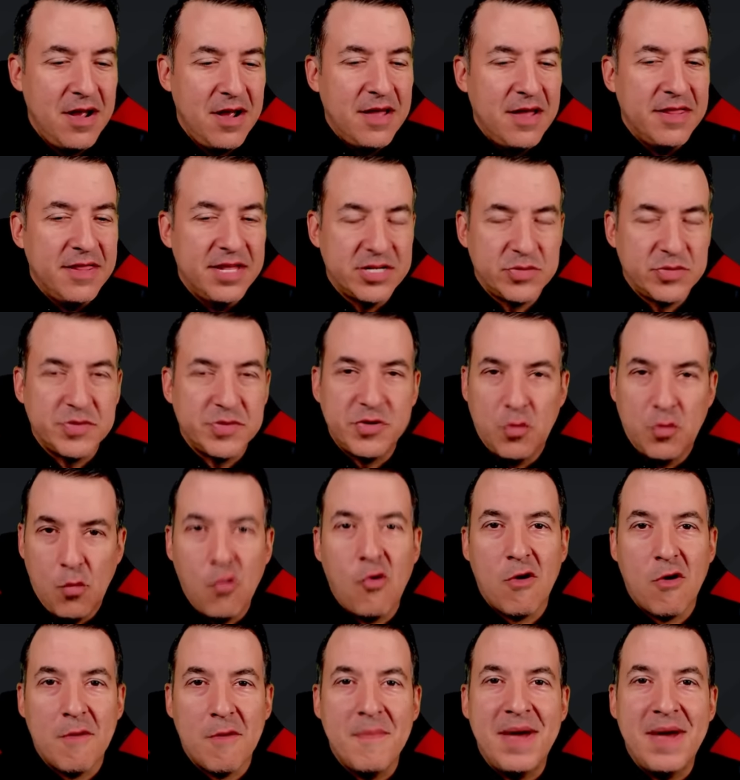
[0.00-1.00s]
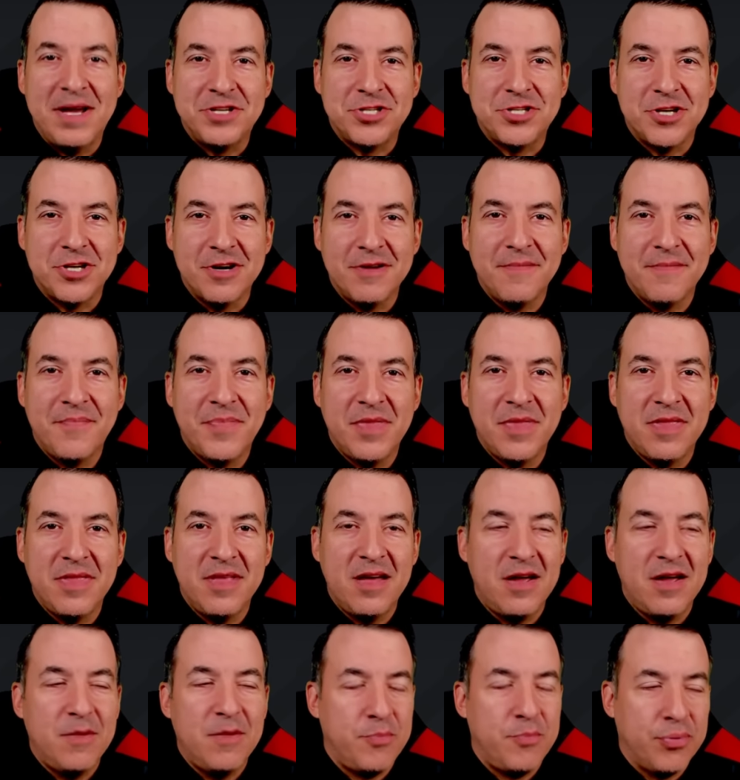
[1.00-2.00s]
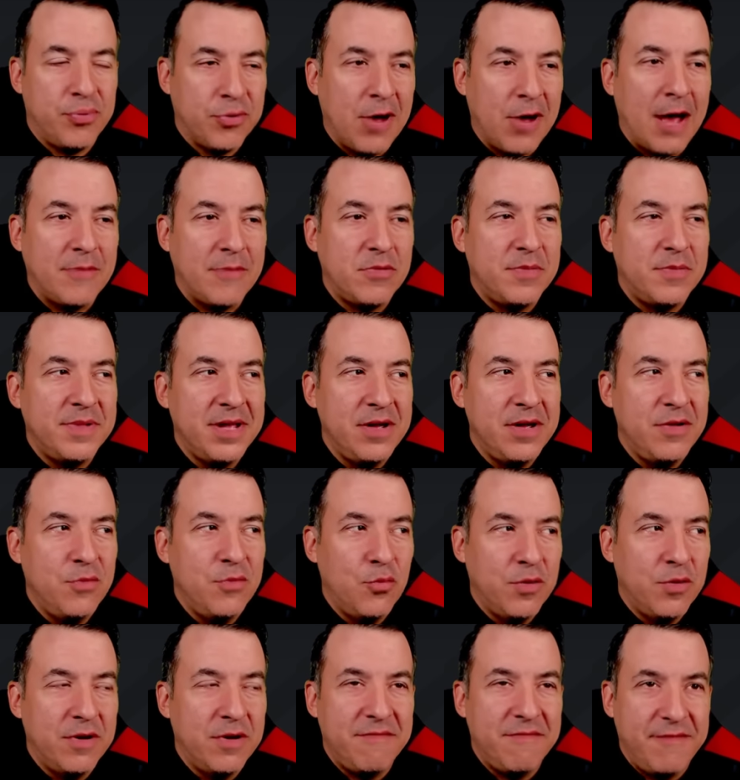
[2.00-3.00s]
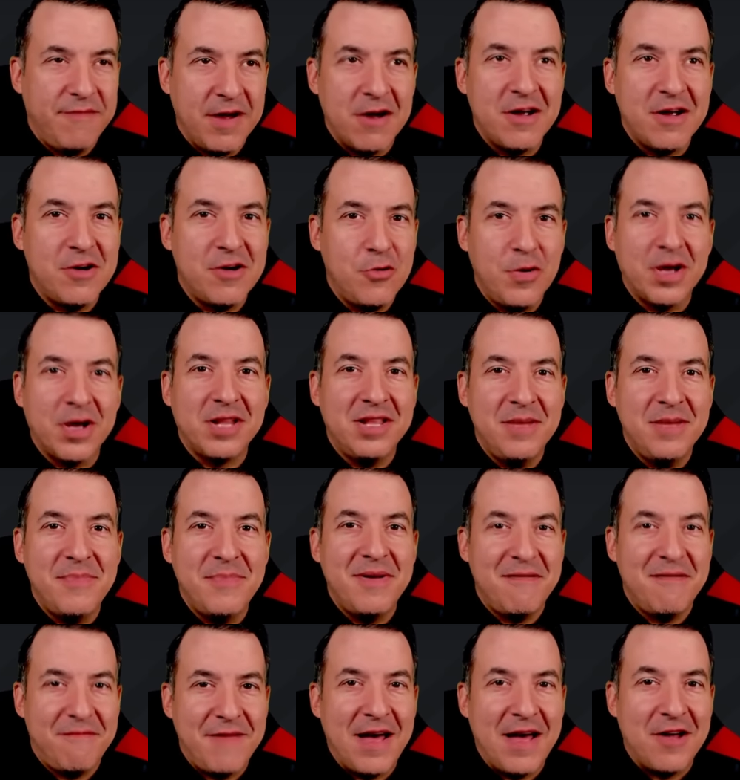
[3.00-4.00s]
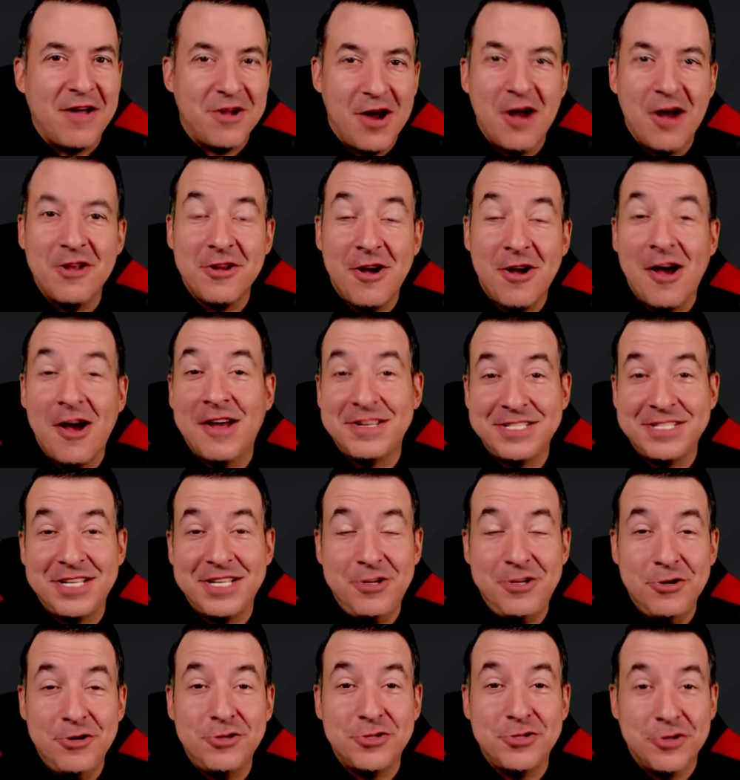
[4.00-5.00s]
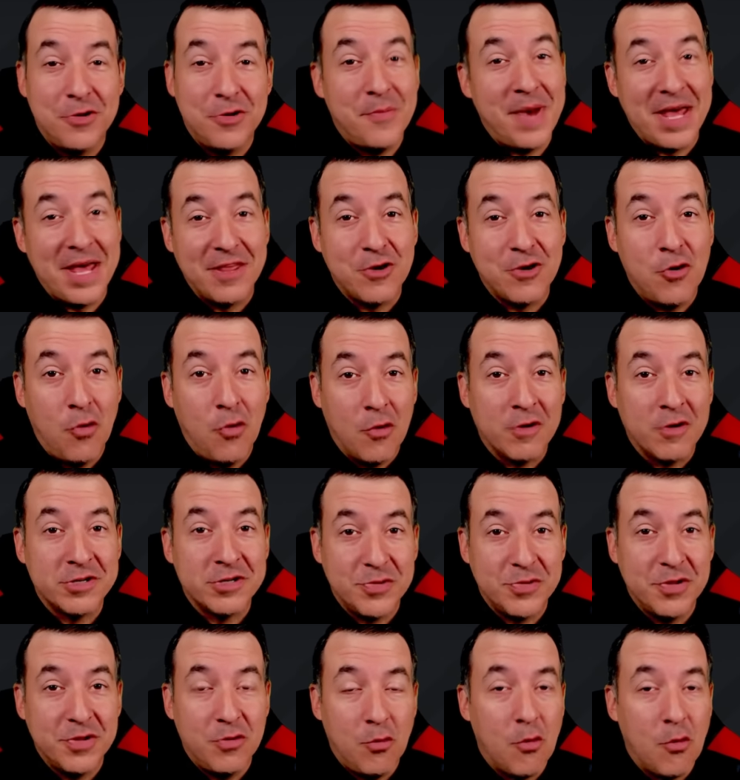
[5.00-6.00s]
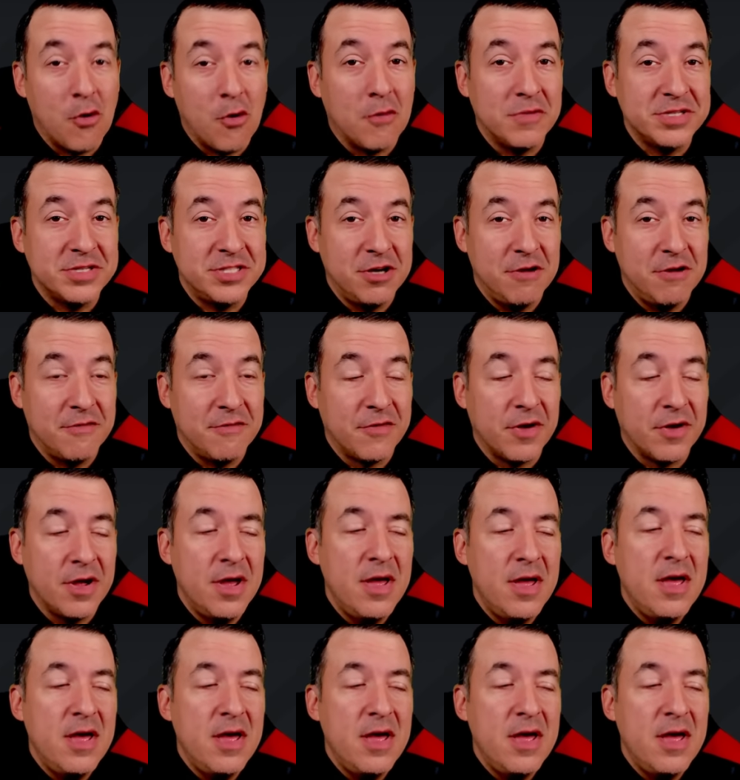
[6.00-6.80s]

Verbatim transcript: This was a war measure that probably would have very quickly been found unconstitutional by the courts when the war was over.